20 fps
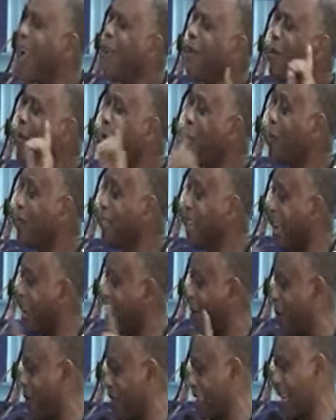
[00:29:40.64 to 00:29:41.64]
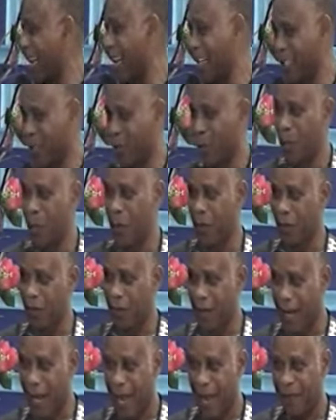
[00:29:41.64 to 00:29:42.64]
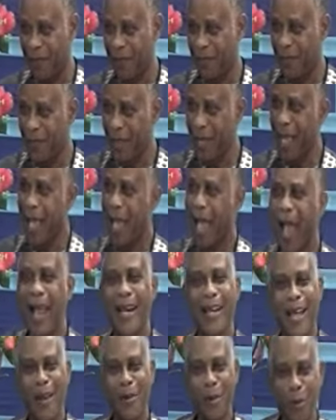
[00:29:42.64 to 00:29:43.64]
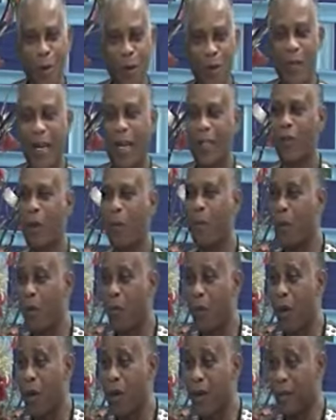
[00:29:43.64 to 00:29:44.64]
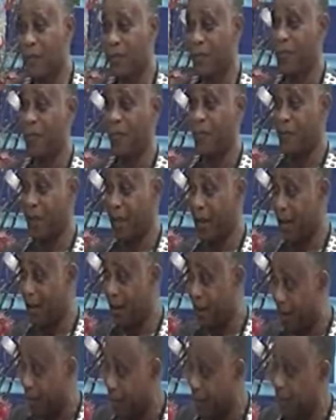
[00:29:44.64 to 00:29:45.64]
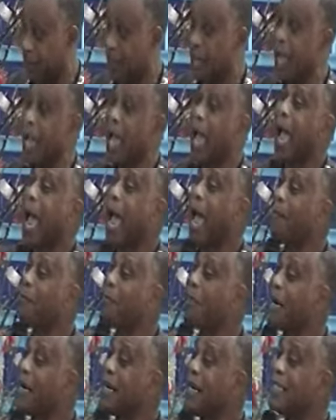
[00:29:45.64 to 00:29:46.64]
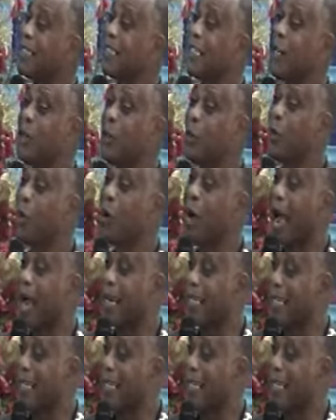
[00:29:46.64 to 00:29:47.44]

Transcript: know that God's hand is upon your life. And I know that you have been working very hard. I'm releasing you at